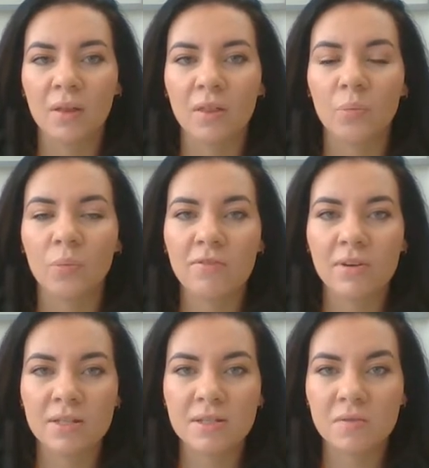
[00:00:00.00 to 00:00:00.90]
the
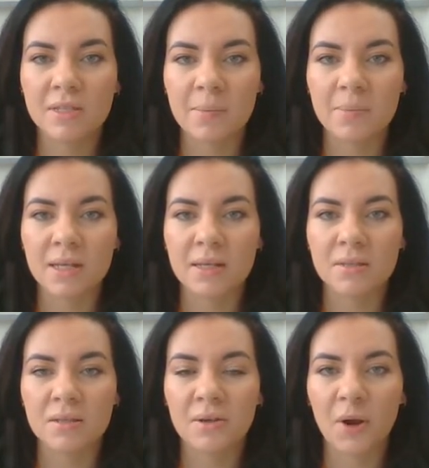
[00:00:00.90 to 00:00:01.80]
prevalence of
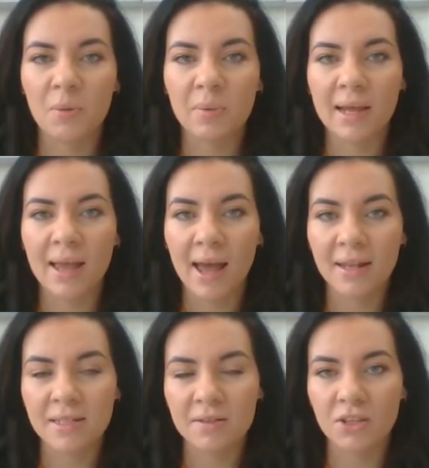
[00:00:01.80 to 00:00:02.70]
sepsis globally
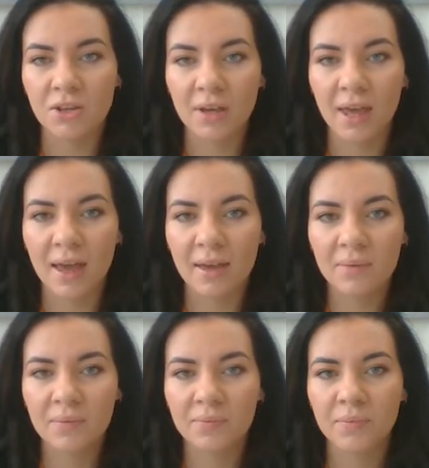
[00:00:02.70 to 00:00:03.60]
and in the UK,
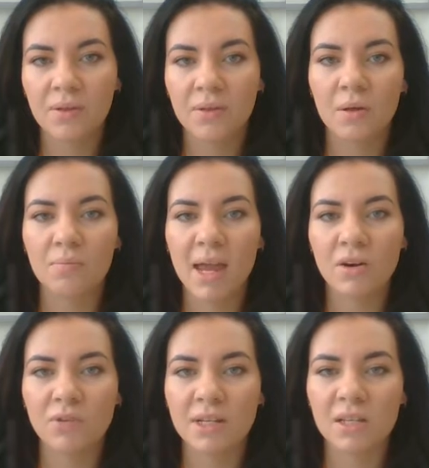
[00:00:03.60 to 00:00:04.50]
the
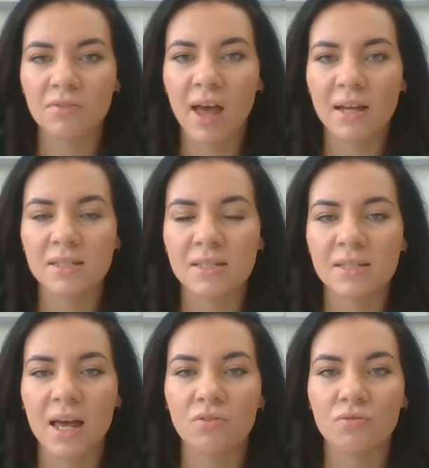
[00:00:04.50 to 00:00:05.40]
main risk factors
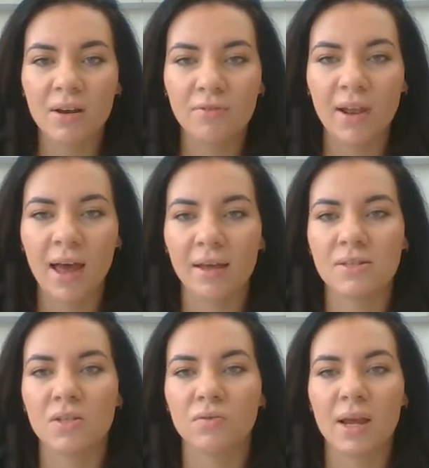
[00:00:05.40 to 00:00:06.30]
and red
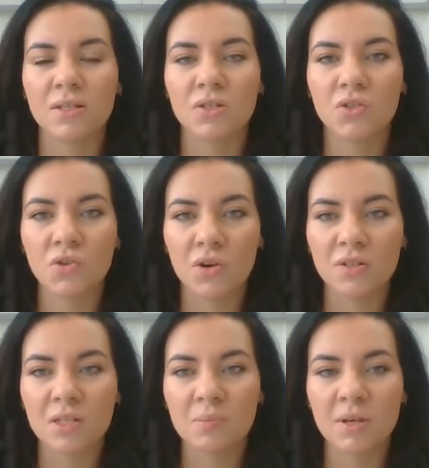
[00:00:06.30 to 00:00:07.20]
flags that raise a strong
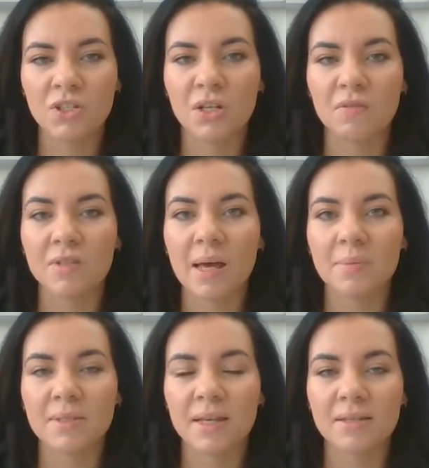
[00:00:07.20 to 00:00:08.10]
suspicion of
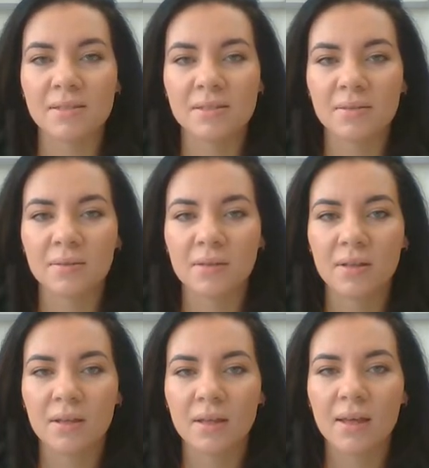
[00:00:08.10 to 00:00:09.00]
sepsis,
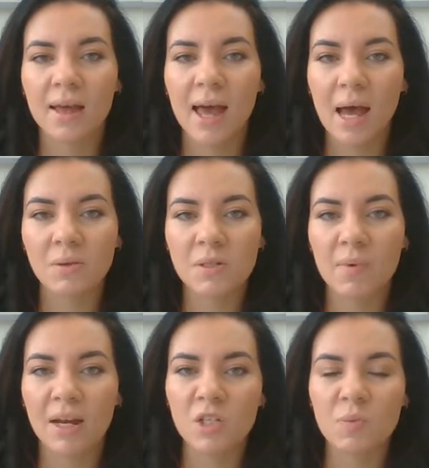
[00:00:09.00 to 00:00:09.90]
how to
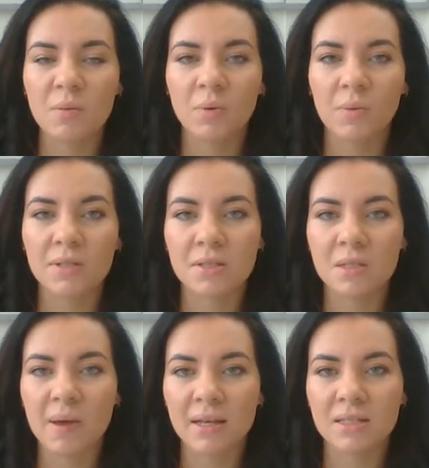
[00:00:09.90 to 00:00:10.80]
manage people with
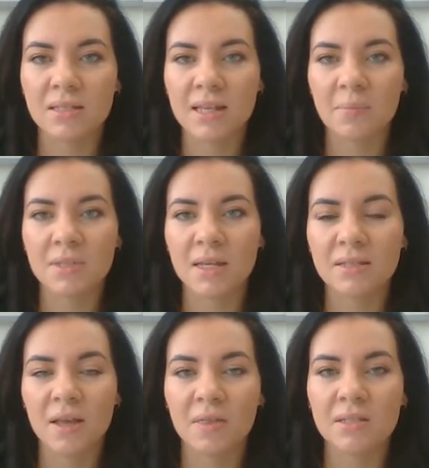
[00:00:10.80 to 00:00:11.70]
suspected
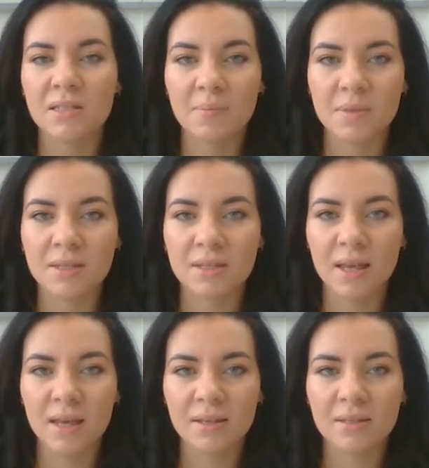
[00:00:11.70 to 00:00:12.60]
sepsis and the sepsis
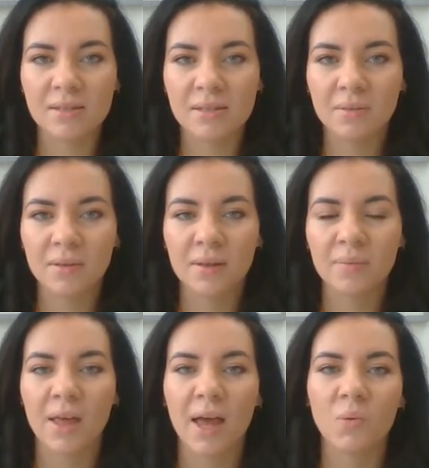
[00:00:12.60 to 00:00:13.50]
6,
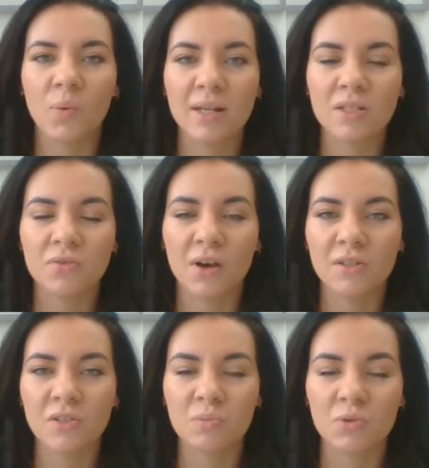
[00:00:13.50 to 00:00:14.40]
and where to
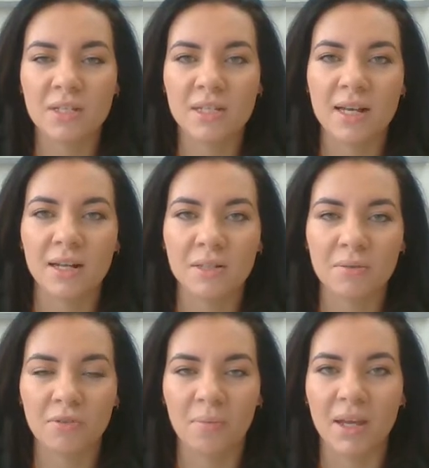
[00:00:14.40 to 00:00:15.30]
find more detailed
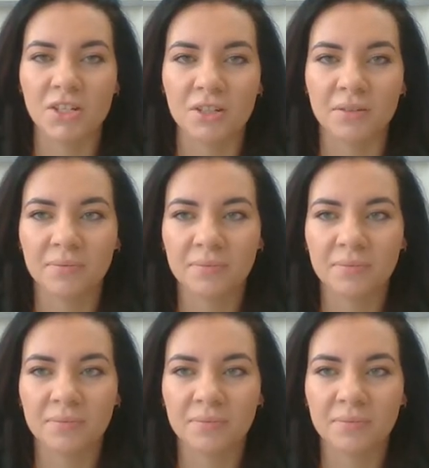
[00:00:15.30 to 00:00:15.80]
information.